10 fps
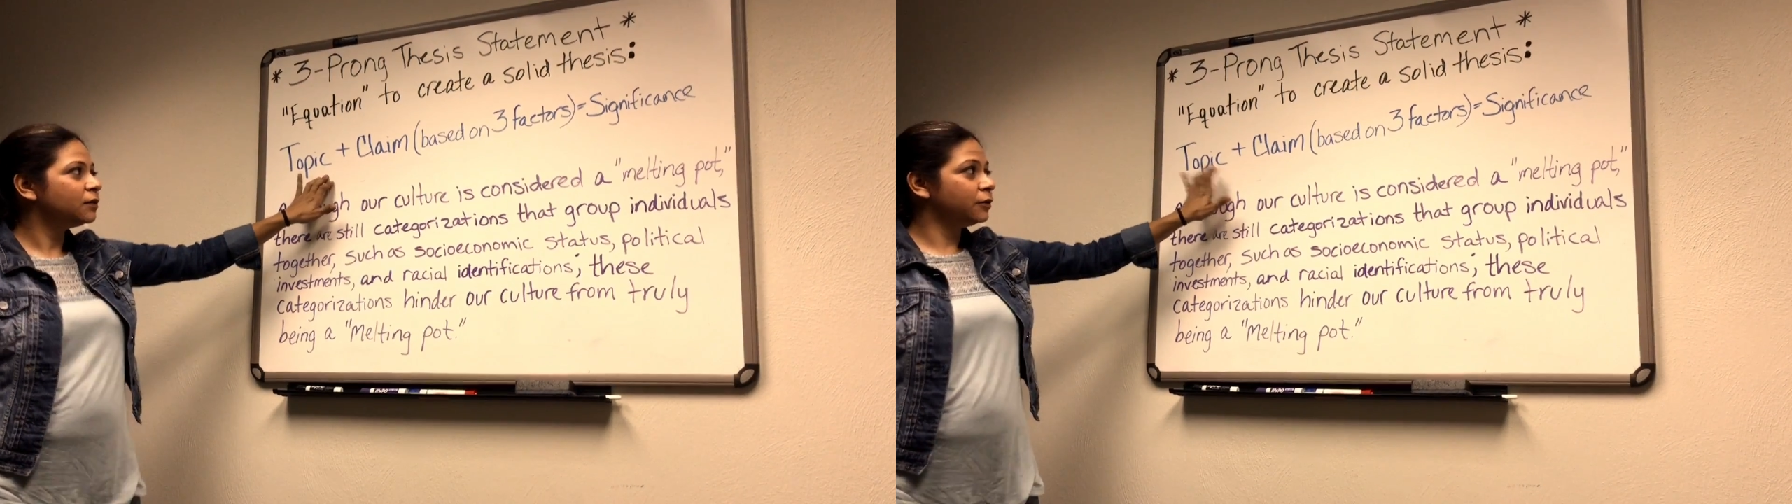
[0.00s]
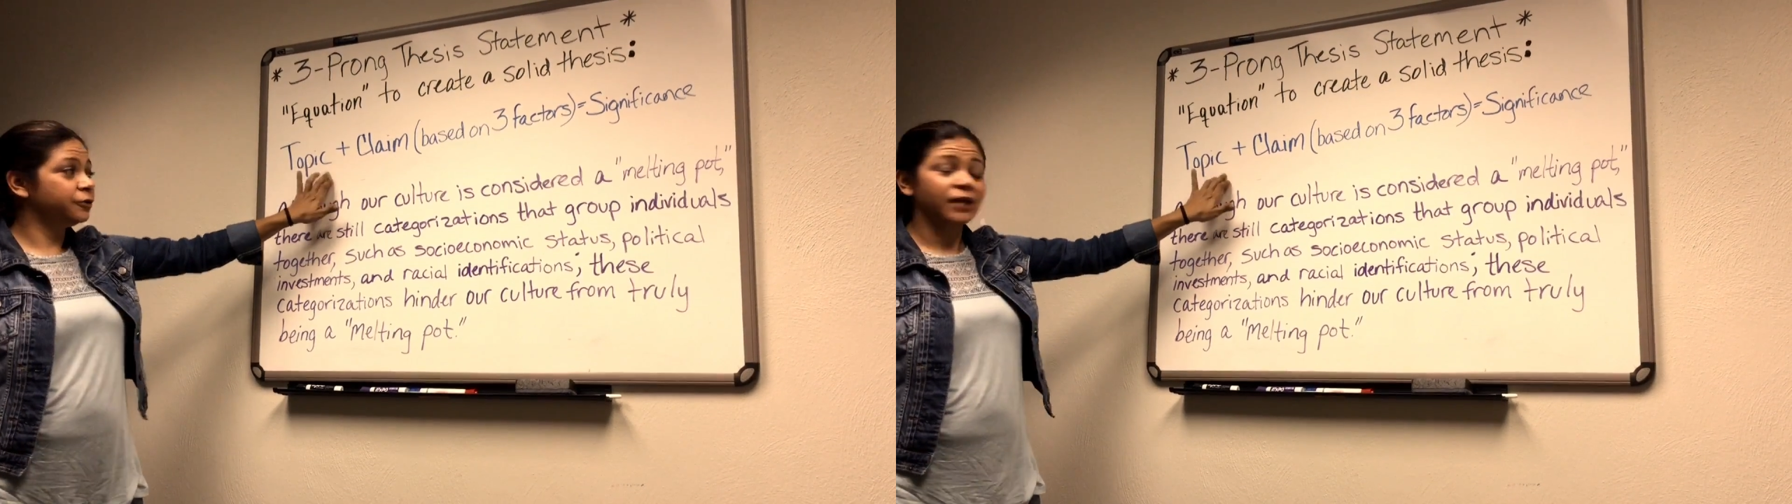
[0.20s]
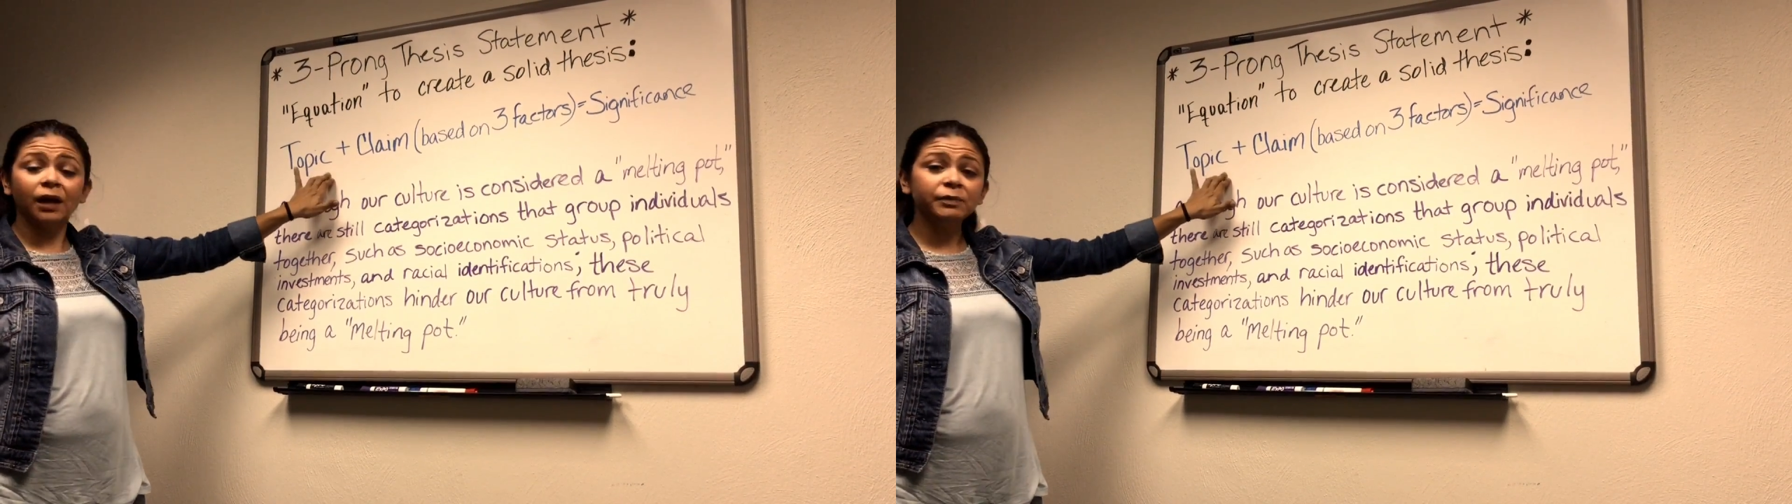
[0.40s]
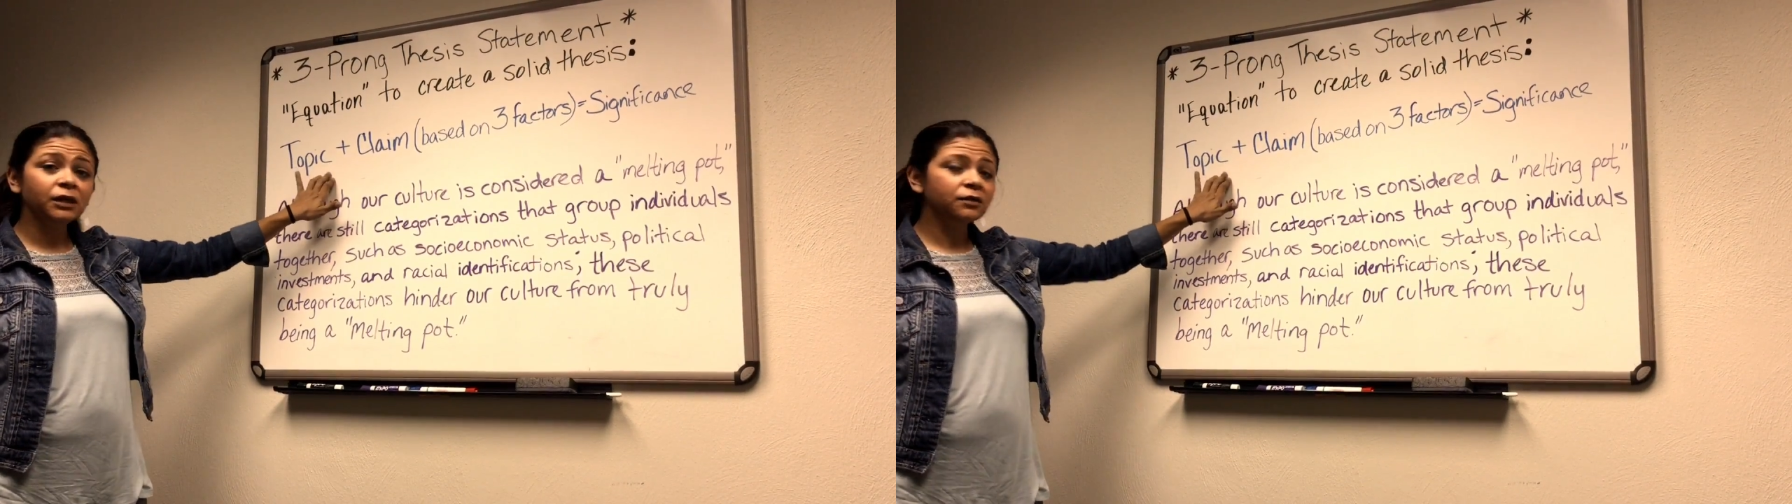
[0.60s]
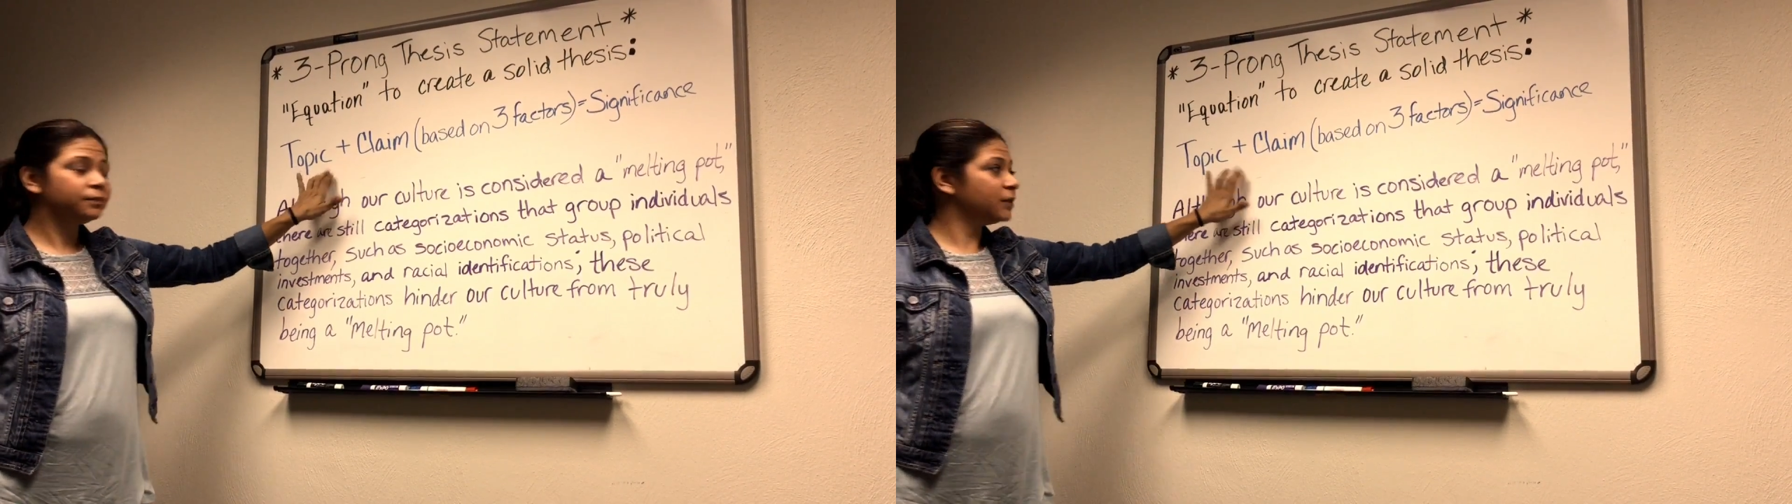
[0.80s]
your
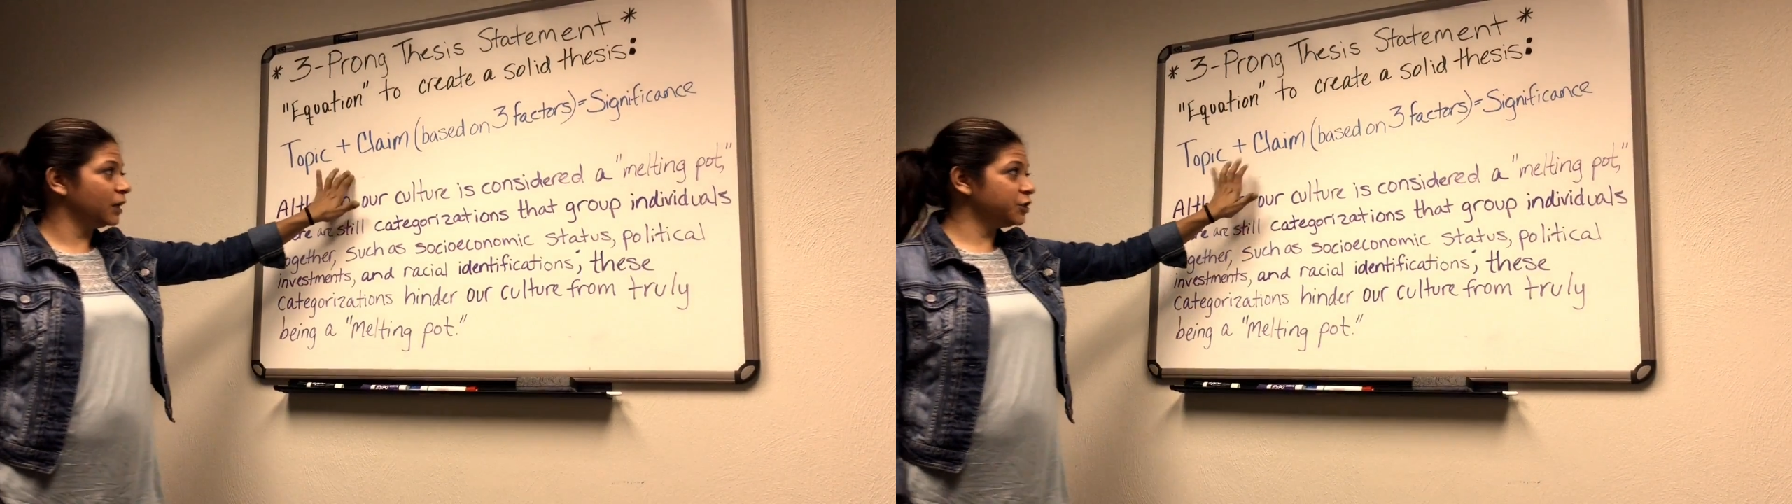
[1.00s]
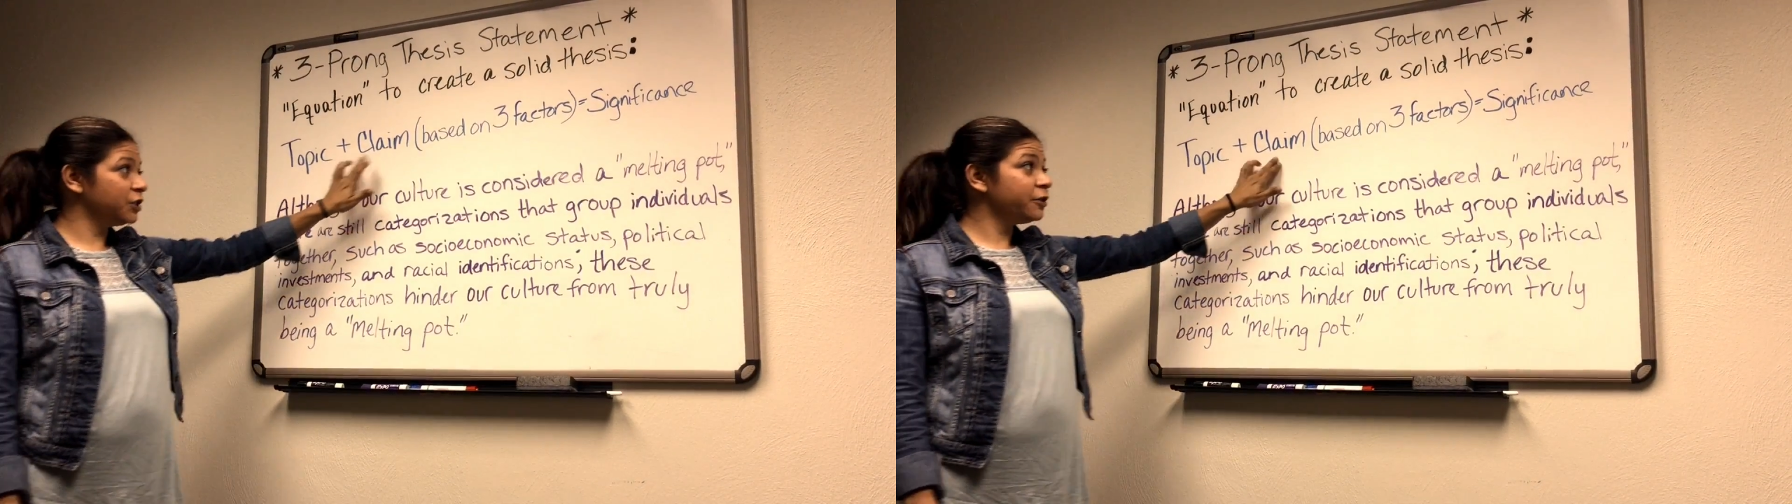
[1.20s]
topic plus the